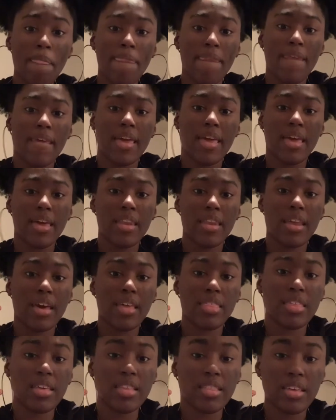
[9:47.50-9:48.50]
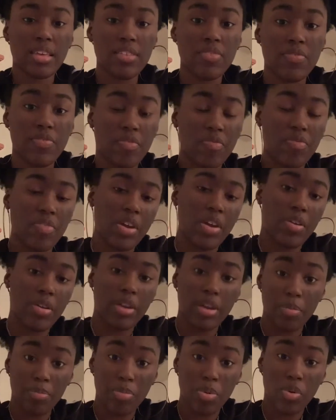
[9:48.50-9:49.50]
And I think that's very
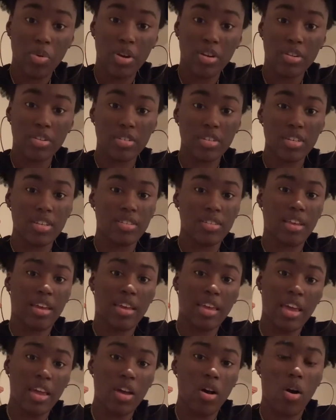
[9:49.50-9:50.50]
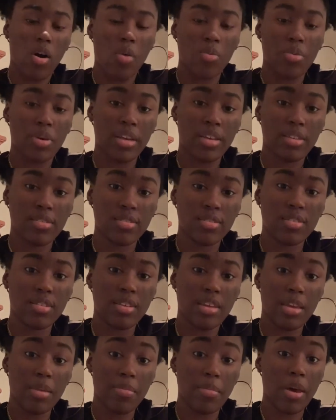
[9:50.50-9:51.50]
important, because I can't always
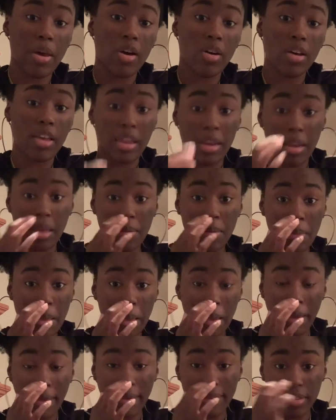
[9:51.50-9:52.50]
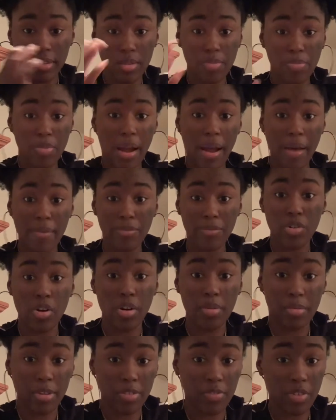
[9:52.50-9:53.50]
email, and email is the prime
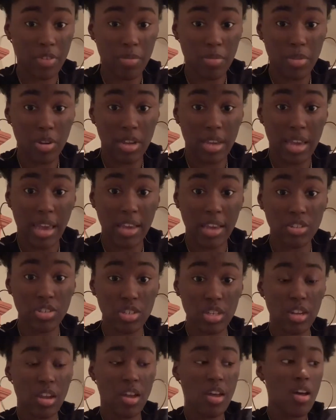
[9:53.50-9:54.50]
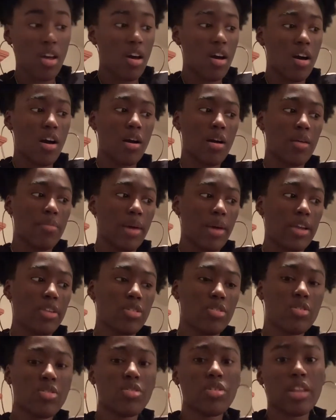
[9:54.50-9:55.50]
form of communication. I
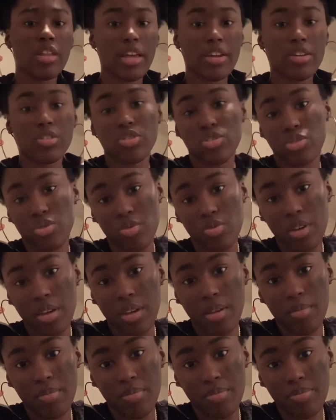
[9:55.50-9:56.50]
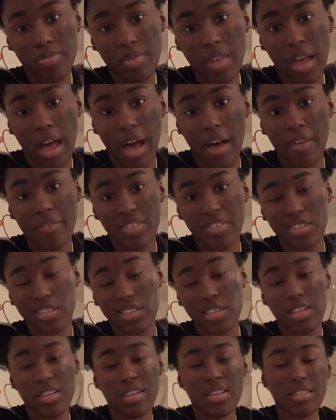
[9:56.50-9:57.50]
do letters to him. Obviously,
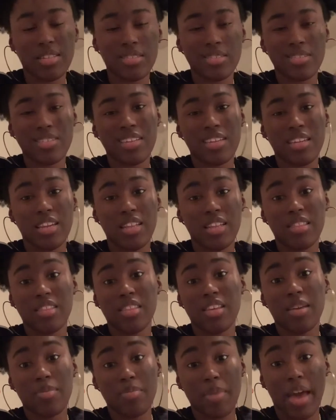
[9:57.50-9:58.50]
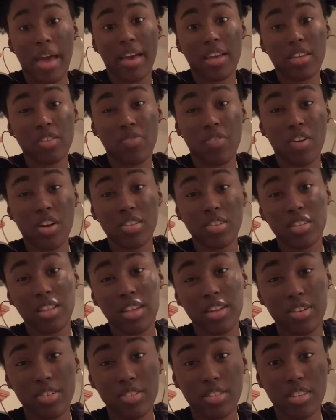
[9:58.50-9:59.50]
he doesn't send anything back as far as
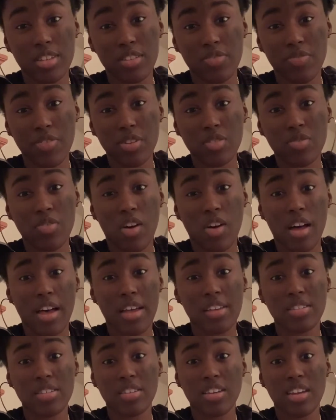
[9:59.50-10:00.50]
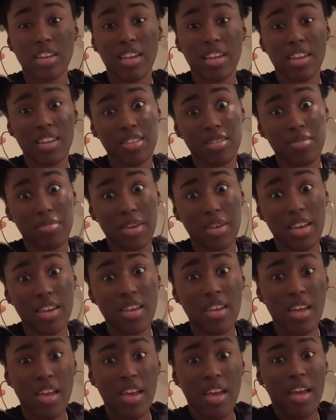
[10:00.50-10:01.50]
letters, because first of all, how's he going to get it to me?
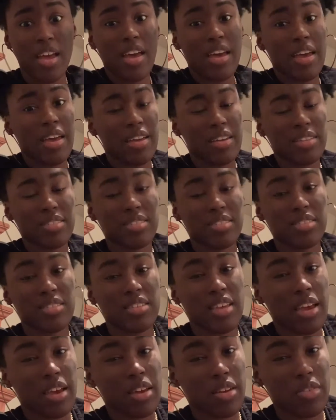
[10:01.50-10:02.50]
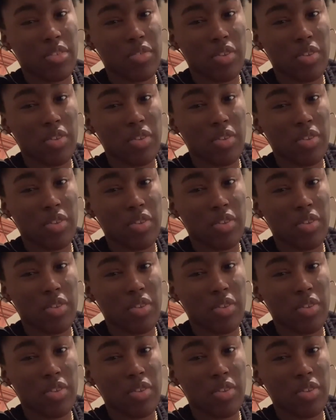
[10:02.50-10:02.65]
And second of